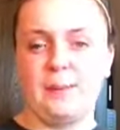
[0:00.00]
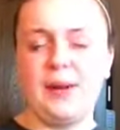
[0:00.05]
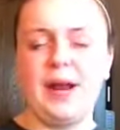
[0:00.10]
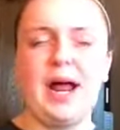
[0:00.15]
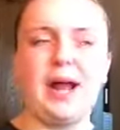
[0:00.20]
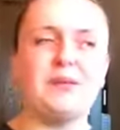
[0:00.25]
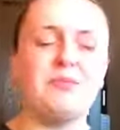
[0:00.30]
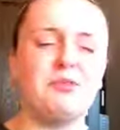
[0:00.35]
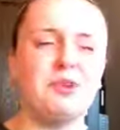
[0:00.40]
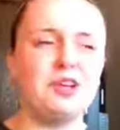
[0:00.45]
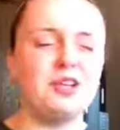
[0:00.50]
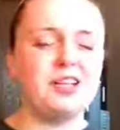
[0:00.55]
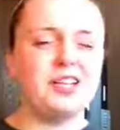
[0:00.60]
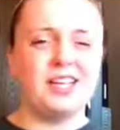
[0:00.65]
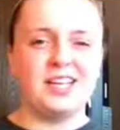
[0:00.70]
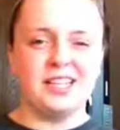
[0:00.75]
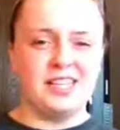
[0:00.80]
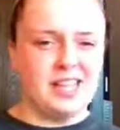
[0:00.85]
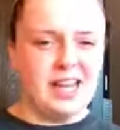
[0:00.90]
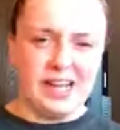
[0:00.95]
but I really
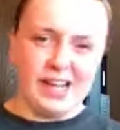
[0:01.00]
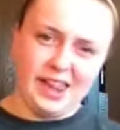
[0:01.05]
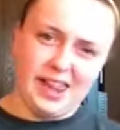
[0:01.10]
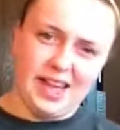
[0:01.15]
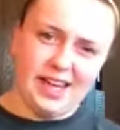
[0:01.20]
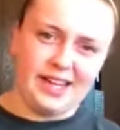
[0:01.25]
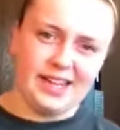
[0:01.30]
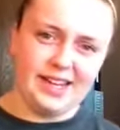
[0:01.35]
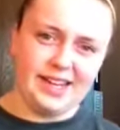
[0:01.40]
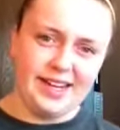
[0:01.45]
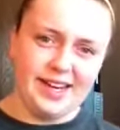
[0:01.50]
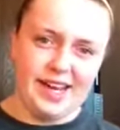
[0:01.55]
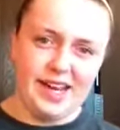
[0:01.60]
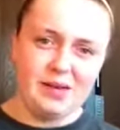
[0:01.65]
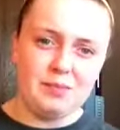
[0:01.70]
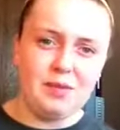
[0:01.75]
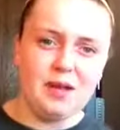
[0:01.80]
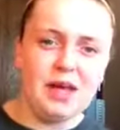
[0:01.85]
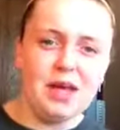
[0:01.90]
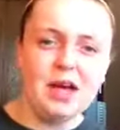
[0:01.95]
did not like the
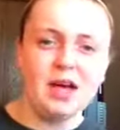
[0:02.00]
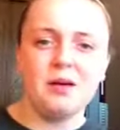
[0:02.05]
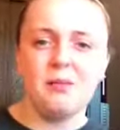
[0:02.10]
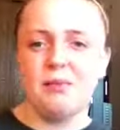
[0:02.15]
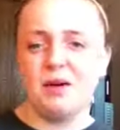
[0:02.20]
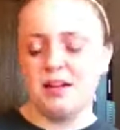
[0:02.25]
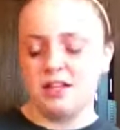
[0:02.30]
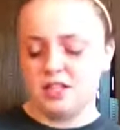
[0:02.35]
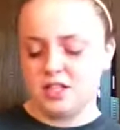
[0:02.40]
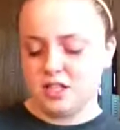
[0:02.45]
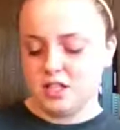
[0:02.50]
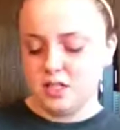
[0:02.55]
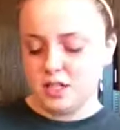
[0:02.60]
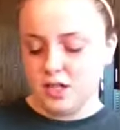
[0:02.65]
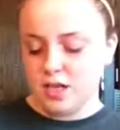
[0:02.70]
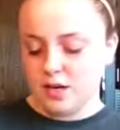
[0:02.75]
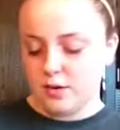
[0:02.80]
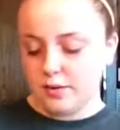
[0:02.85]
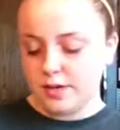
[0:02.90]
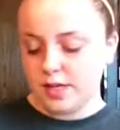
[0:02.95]
name. But
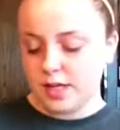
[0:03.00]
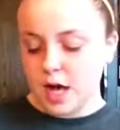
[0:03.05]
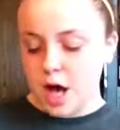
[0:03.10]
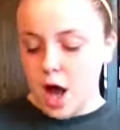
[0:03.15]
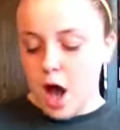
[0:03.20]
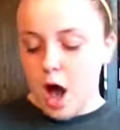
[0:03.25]
just anyways,